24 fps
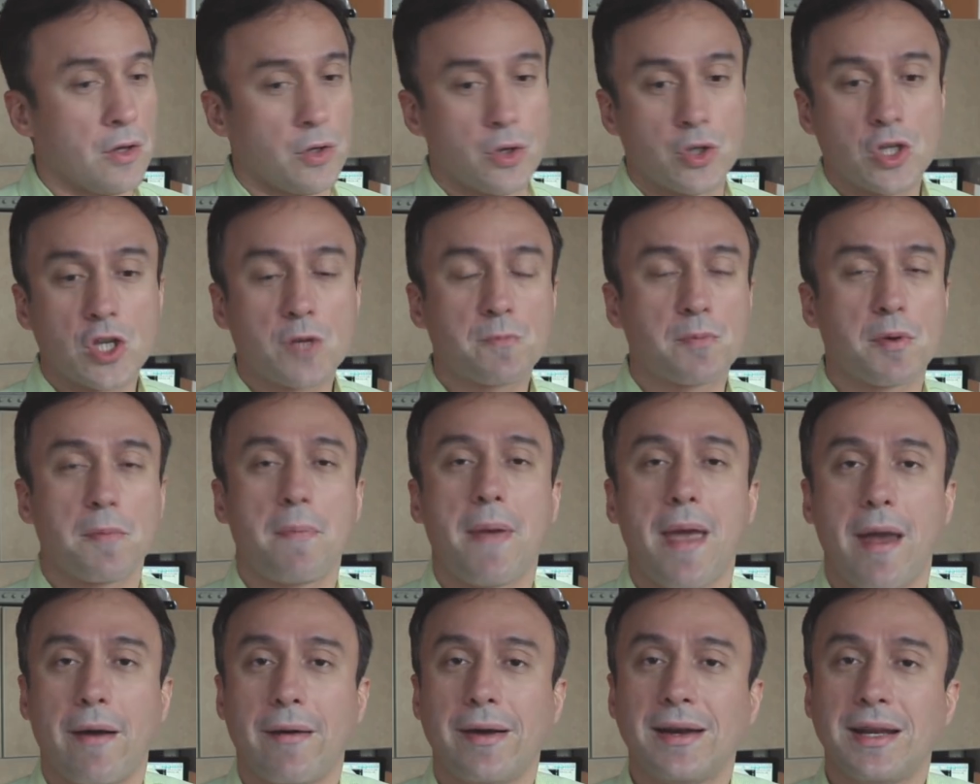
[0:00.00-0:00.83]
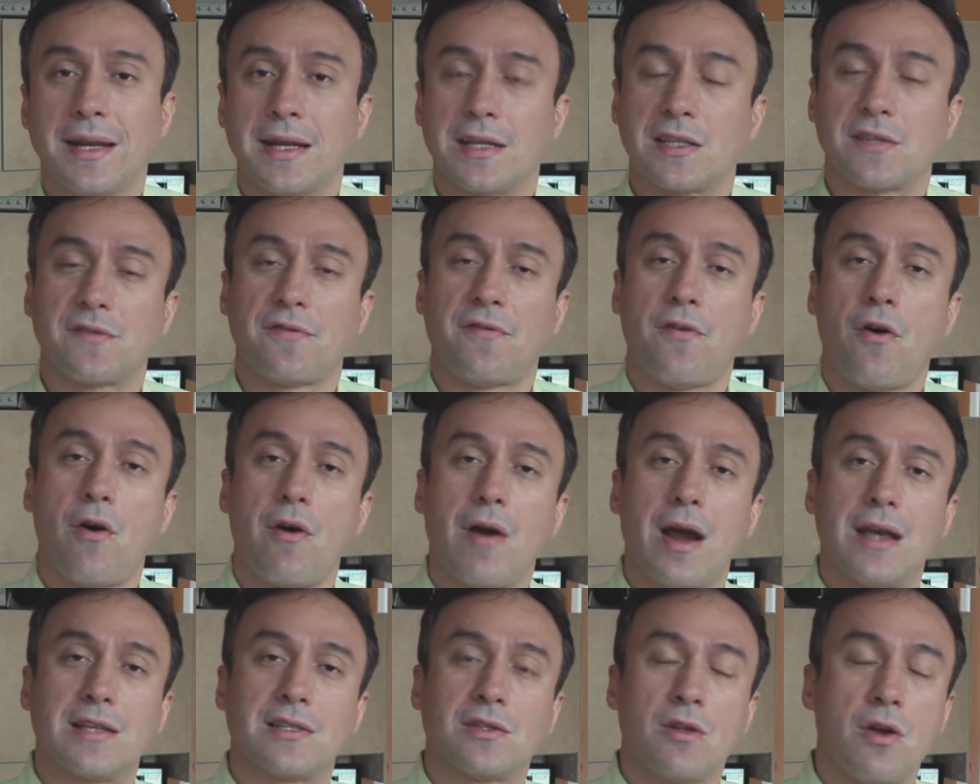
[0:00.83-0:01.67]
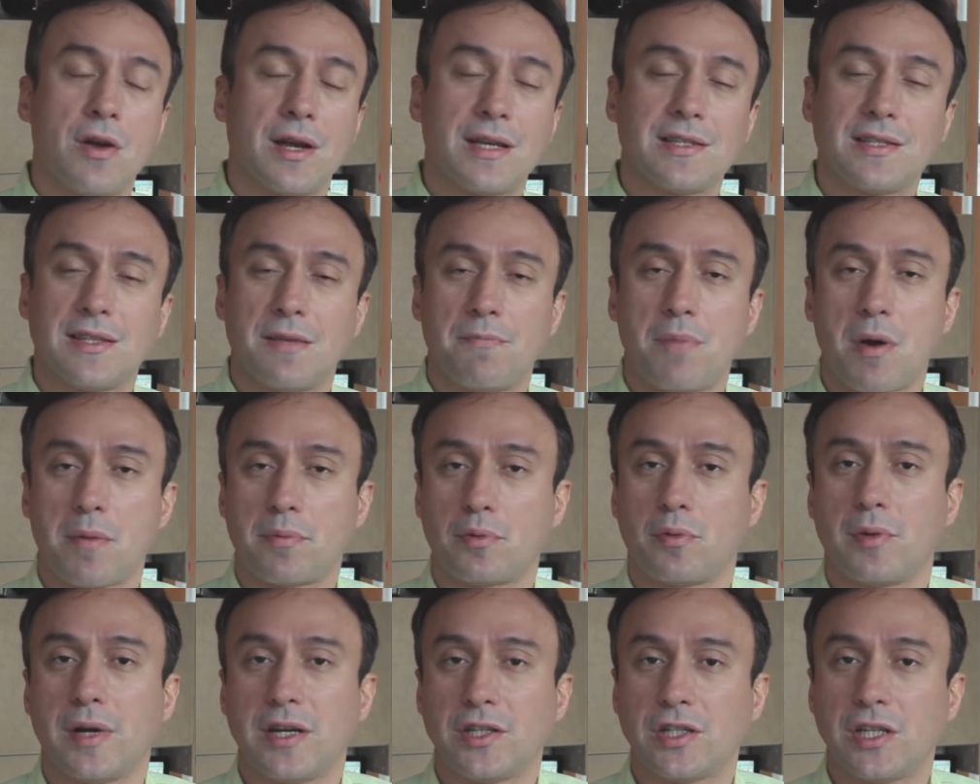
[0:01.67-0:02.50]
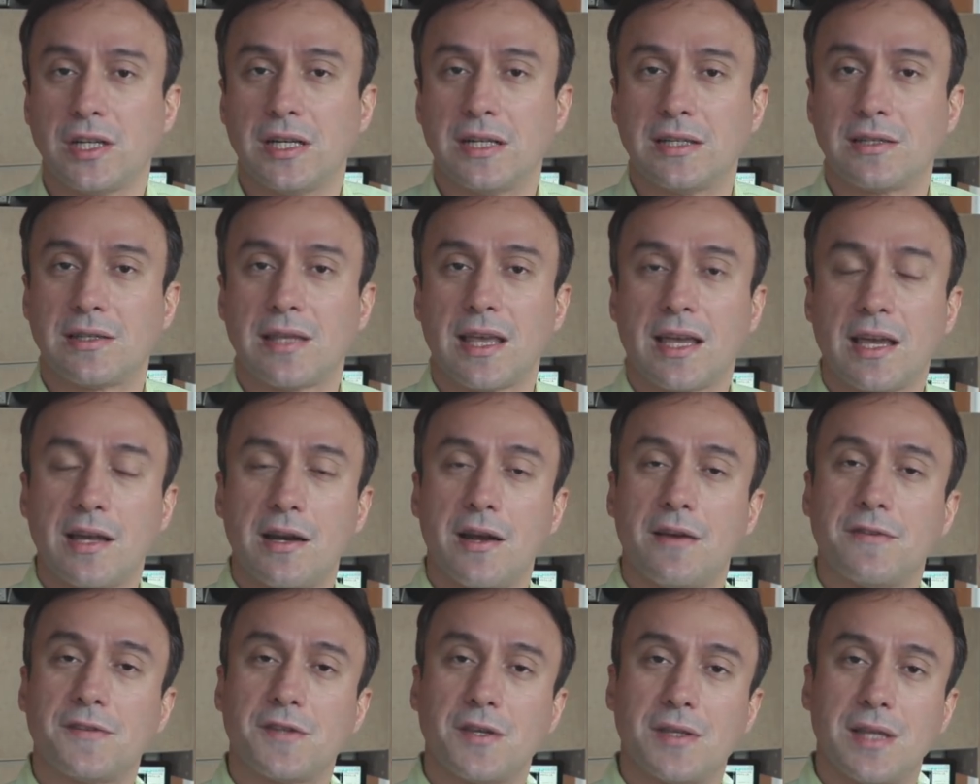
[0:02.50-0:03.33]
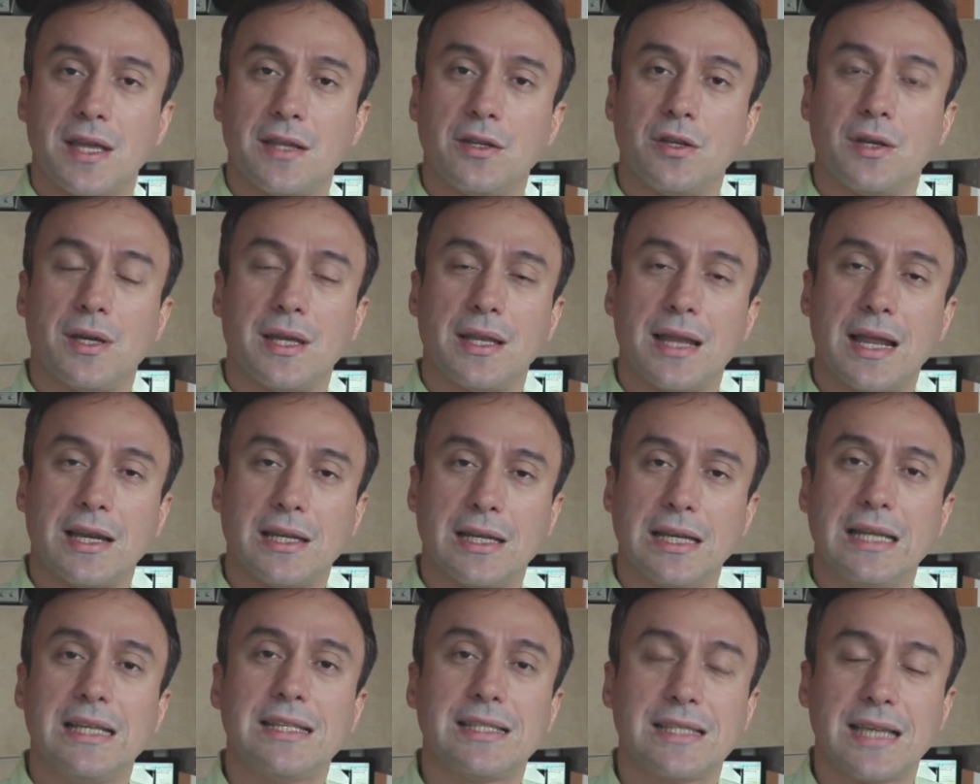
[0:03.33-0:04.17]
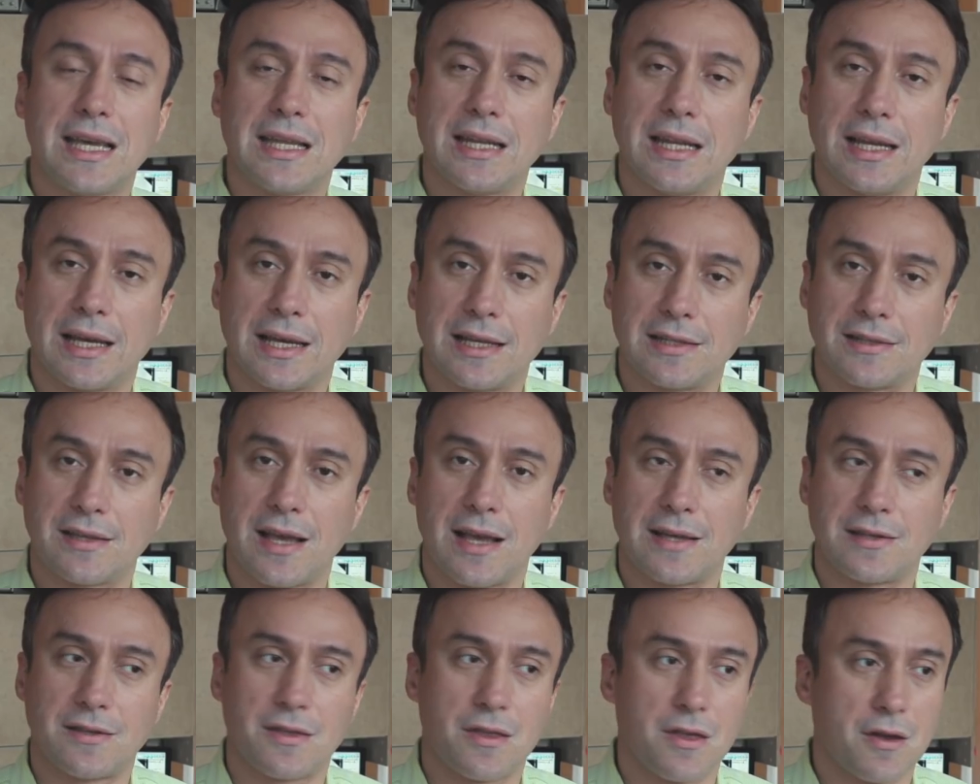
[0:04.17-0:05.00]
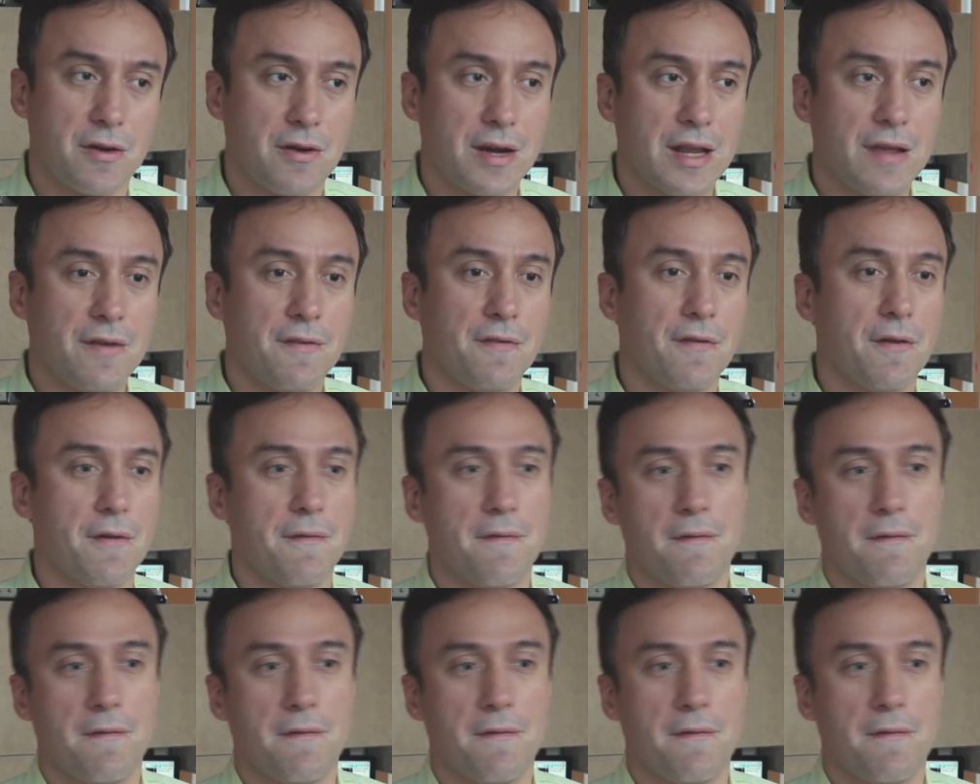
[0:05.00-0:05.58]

you just prepare it, and as long as the preparation is thick enough so that you can at least get like a size 30